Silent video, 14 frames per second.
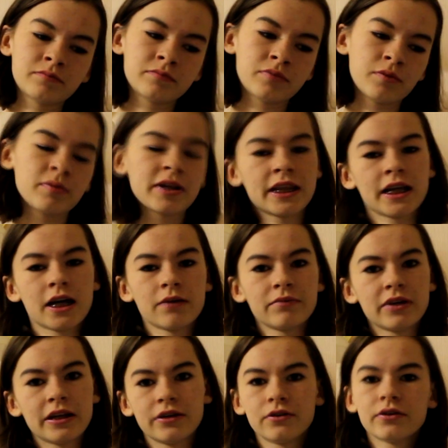probably think I'm
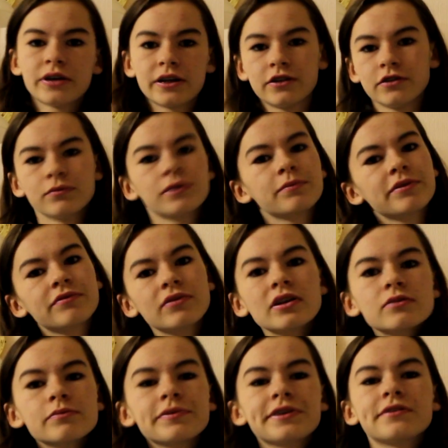really annoying and don't want to be
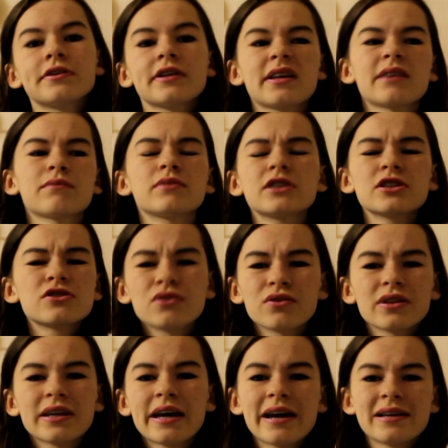friends with me or anything, which is not
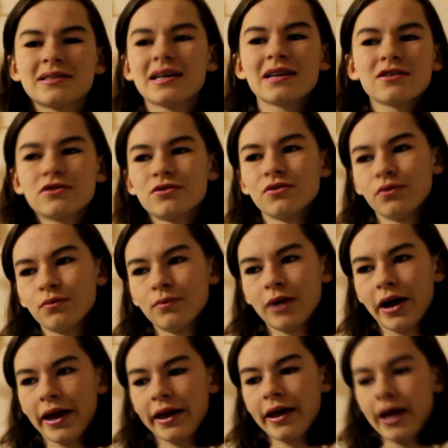the case. That's not
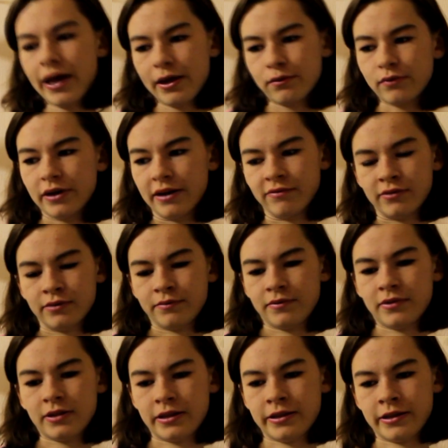why whatever
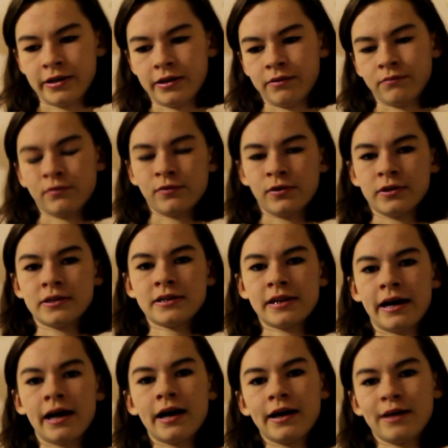the thing was
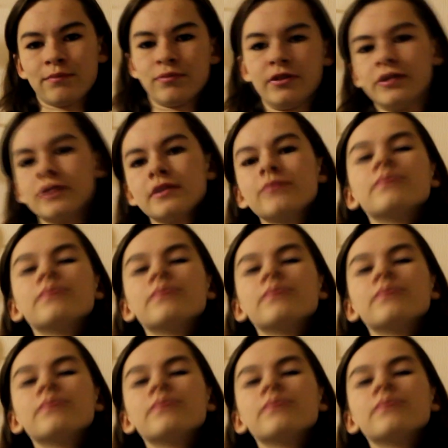that happened.